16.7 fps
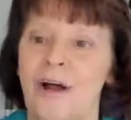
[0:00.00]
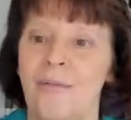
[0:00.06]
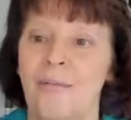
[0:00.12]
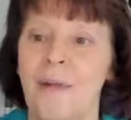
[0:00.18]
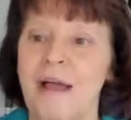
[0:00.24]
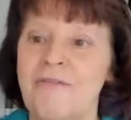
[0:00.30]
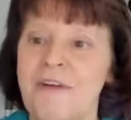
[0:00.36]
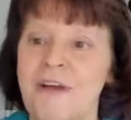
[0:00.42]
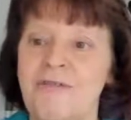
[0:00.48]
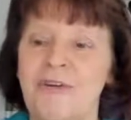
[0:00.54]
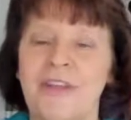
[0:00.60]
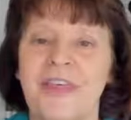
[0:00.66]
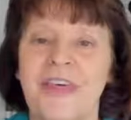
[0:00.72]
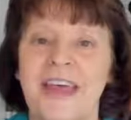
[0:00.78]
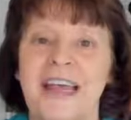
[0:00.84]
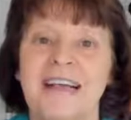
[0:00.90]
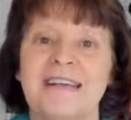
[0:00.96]
my
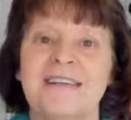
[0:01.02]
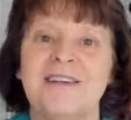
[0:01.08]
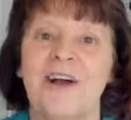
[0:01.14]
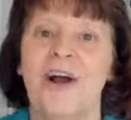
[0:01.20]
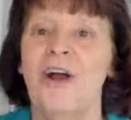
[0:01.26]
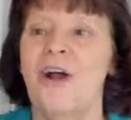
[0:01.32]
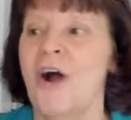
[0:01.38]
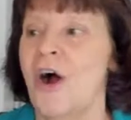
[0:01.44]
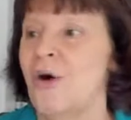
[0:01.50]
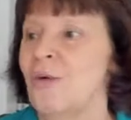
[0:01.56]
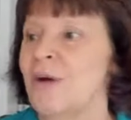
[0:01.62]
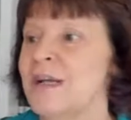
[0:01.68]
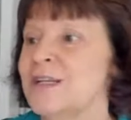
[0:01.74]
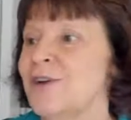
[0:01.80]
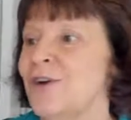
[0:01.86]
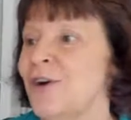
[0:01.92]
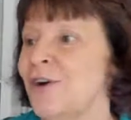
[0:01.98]
favorite things are
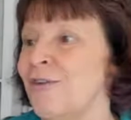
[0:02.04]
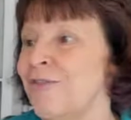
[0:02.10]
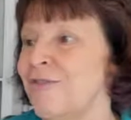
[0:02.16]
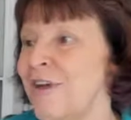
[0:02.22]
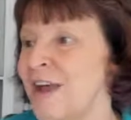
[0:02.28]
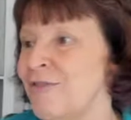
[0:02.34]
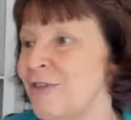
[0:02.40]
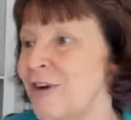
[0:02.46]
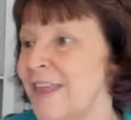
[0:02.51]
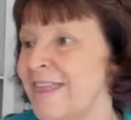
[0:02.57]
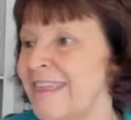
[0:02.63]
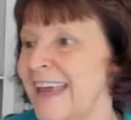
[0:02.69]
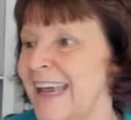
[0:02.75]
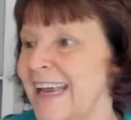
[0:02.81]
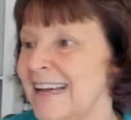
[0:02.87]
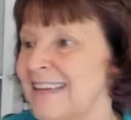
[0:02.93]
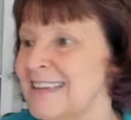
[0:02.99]
always her favorite
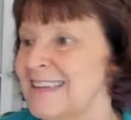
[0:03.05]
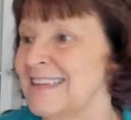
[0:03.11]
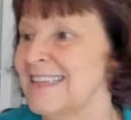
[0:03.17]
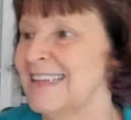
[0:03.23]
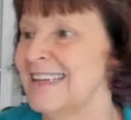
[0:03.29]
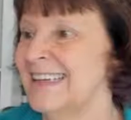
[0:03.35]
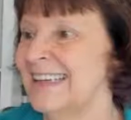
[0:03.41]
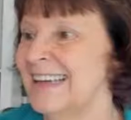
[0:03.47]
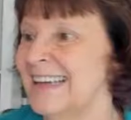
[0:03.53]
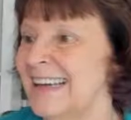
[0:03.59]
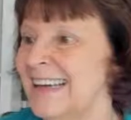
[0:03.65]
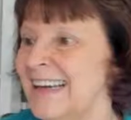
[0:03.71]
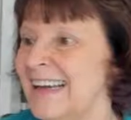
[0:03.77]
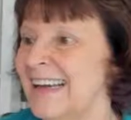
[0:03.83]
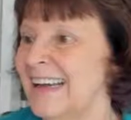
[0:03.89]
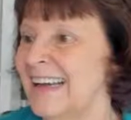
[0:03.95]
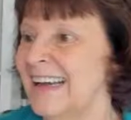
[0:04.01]
things.
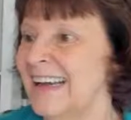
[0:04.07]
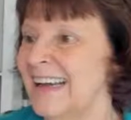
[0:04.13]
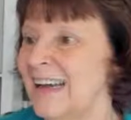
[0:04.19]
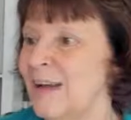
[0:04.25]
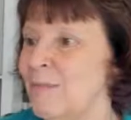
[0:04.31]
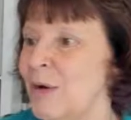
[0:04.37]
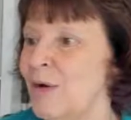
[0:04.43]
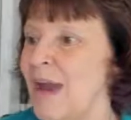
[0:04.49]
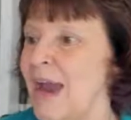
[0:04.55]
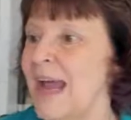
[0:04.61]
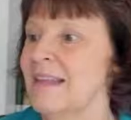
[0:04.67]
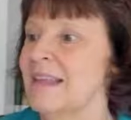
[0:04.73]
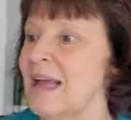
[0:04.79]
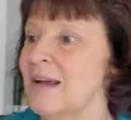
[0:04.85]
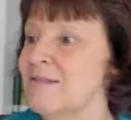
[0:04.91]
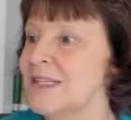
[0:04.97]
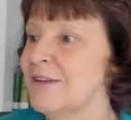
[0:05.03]

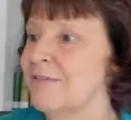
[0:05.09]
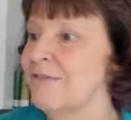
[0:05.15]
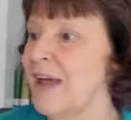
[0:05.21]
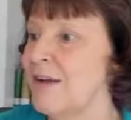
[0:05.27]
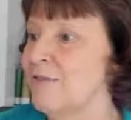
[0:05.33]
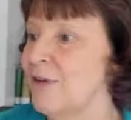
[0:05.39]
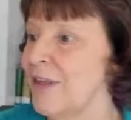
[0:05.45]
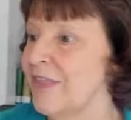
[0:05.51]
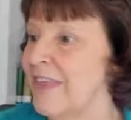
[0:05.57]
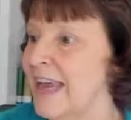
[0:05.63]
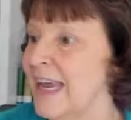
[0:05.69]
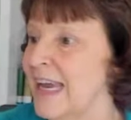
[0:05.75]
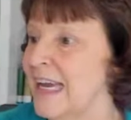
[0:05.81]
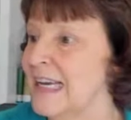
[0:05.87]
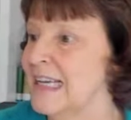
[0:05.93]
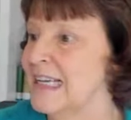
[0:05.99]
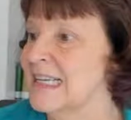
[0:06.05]
Marianne loves the favorite
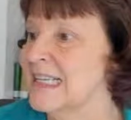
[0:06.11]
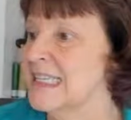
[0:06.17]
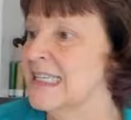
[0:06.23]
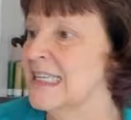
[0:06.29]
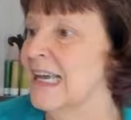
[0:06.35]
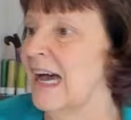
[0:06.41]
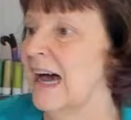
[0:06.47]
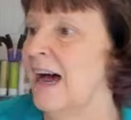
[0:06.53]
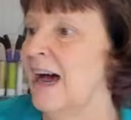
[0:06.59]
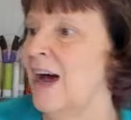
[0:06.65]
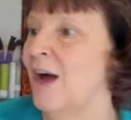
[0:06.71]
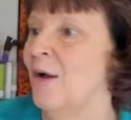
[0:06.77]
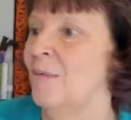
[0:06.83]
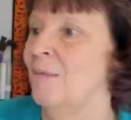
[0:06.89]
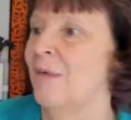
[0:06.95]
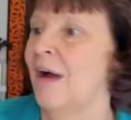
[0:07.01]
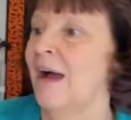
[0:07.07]
things.
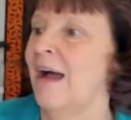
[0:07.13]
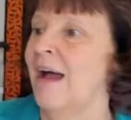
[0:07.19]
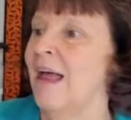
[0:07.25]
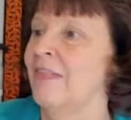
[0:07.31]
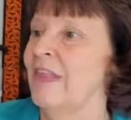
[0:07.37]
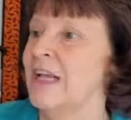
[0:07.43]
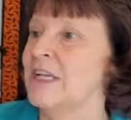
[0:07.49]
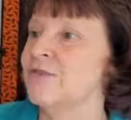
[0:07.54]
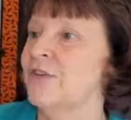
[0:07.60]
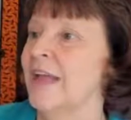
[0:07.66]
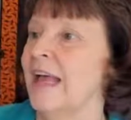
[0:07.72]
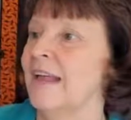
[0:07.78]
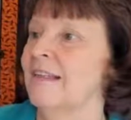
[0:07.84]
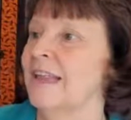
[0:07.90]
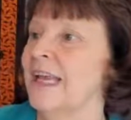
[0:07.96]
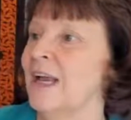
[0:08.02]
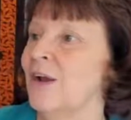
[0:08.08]
Thanks for
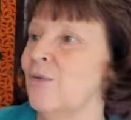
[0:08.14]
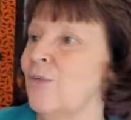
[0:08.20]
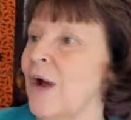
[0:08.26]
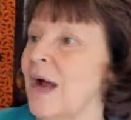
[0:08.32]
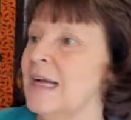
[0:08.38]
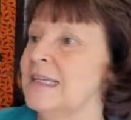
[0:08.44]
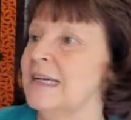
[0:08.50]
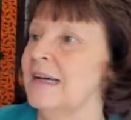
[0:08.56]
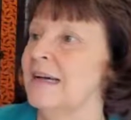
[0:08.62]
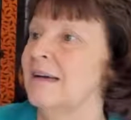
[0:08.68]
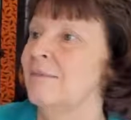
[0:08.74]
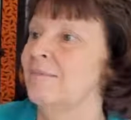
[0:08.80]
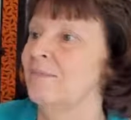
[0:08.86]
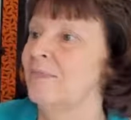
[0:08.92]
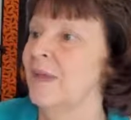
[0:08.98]
that link, Rhonda.